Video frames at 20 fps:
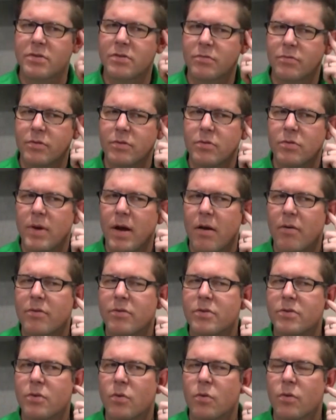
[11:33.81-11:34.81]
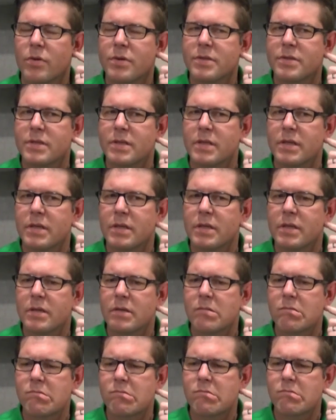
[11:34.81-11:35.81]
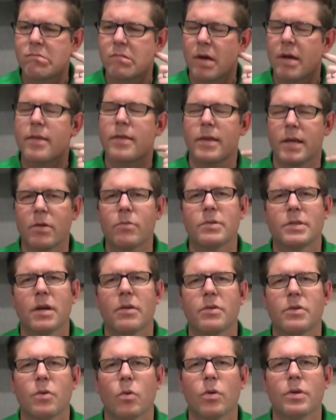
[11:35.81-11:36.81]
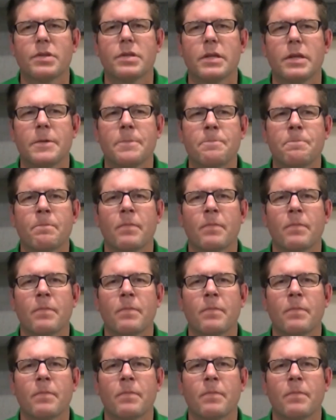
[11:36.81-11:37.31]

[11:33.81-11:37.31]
through Outdoorsy, I think it was Outdoorsy,